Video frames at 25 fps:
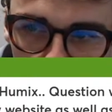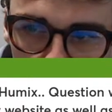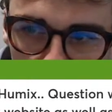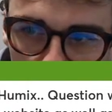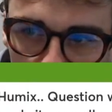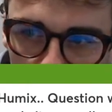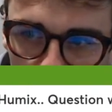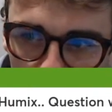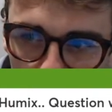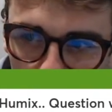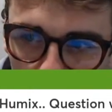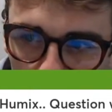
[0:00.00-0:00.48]

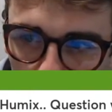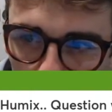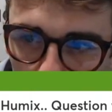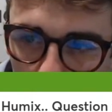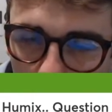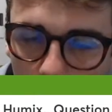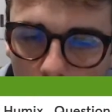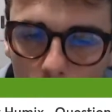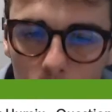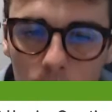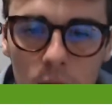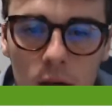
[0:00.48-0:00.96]
over my.
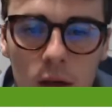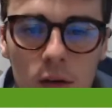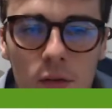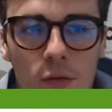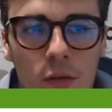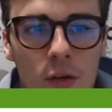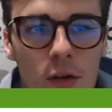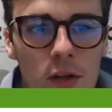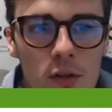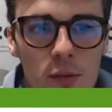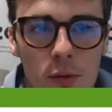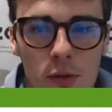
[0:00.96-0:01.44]
I'm
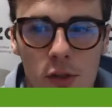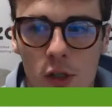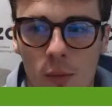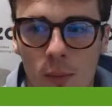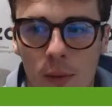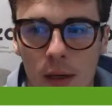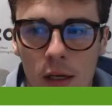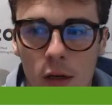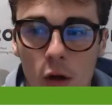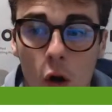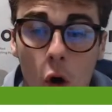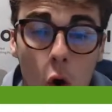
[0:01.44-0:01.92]
confused what you
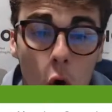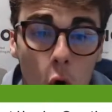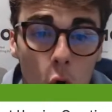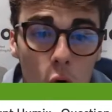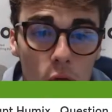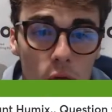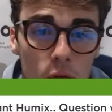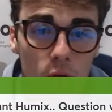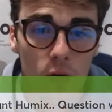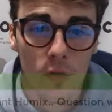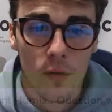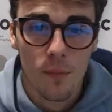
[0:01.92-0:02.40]
mean
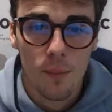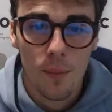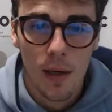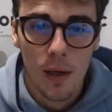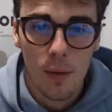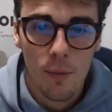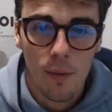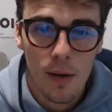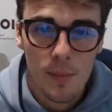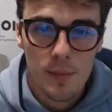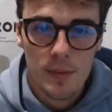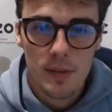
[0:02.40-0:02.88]
over my
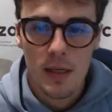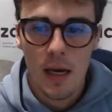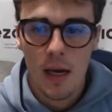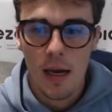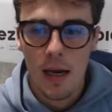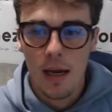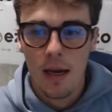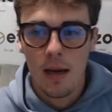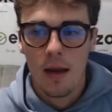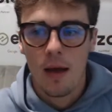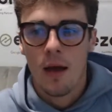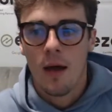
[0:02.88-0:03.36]

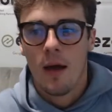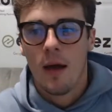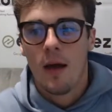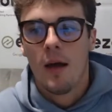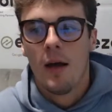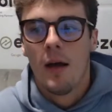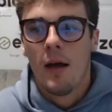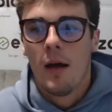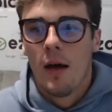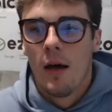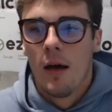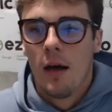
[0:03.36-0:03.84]
website,
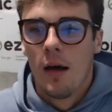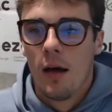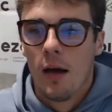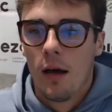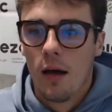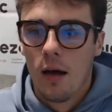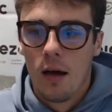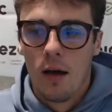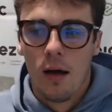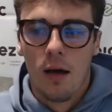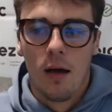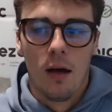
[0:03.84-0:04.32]

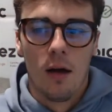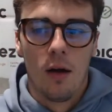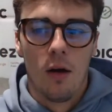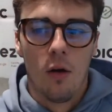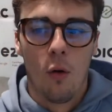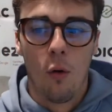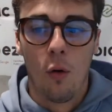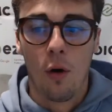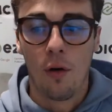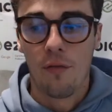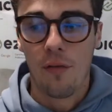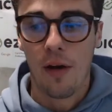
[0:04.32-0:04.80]

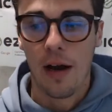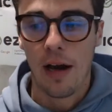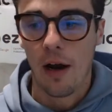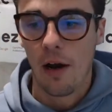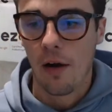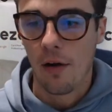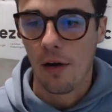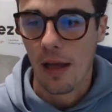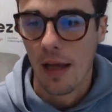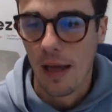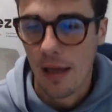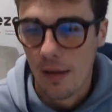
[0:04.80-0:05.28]
or if I
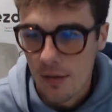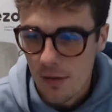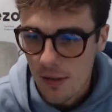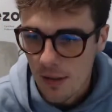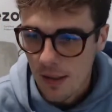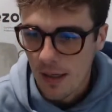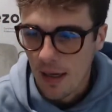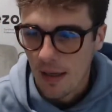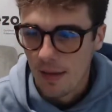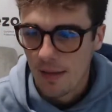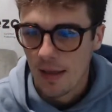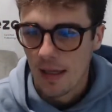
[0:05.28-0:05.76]
already answered
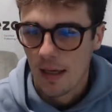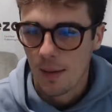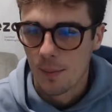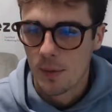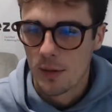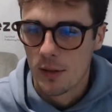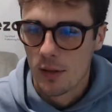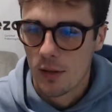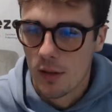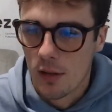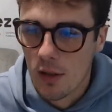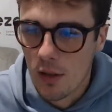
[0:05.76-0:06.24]
it. I think I'm
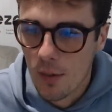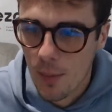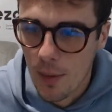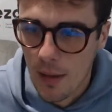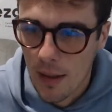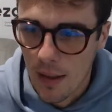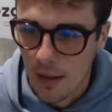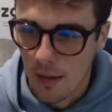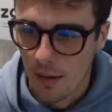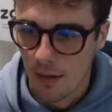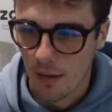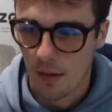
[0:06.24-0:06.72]
still a little
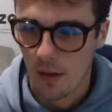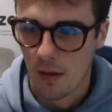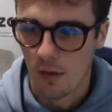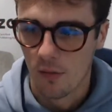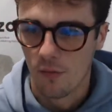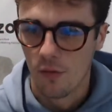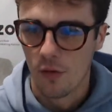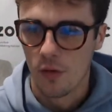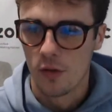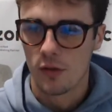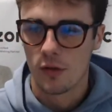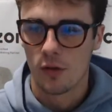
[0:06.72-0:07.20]
bit
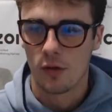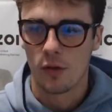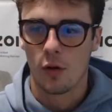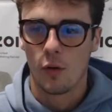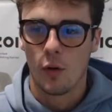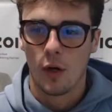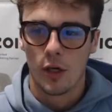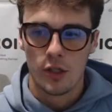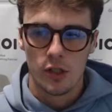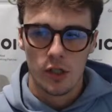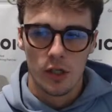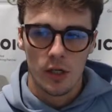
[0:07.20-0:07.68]
confused on the
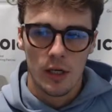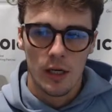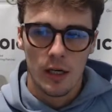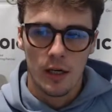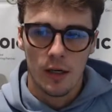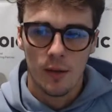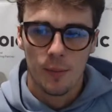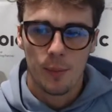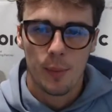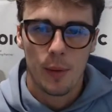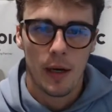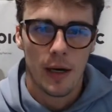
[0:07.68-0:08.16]
question
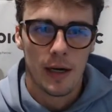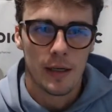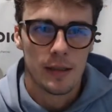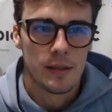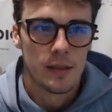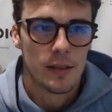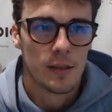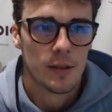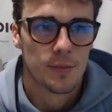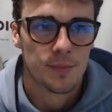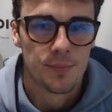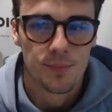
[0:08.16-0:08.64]
here,
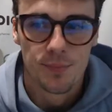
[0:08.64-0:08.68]
but